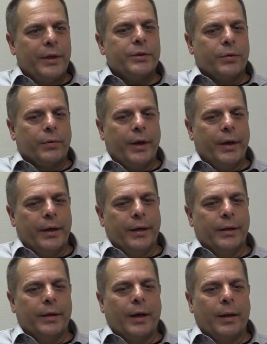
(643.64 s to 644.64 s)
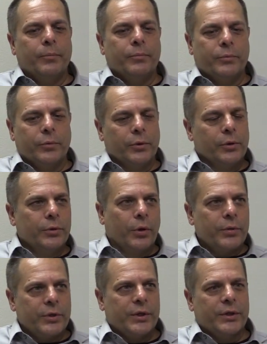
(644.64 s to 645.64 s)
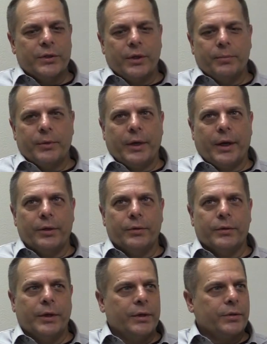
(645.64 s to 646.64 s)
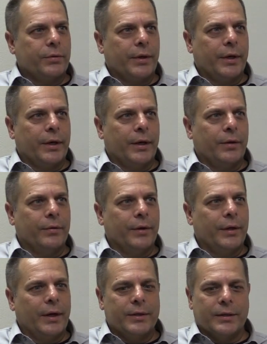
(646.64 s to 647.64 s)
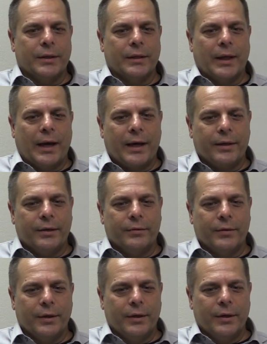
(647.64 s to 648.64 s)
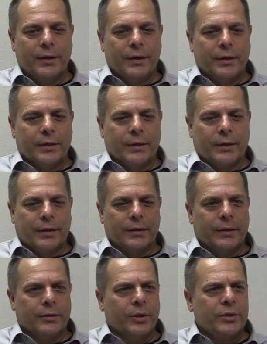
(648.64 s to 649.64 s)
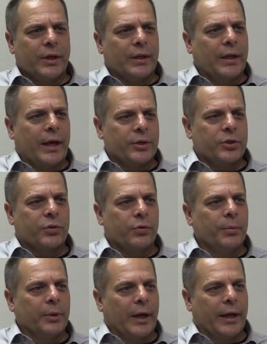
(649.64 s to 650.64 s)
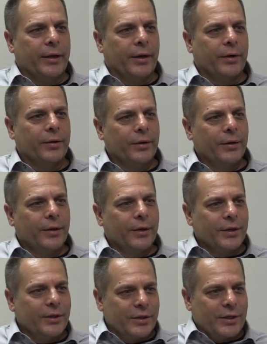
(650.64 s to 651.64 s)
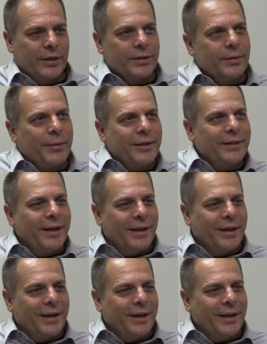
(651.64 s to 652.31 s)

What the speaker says: that's great. And I'm noticing something on your desk right now, and it has a lot of, looks like a lot of scribble on there. Could you tell us about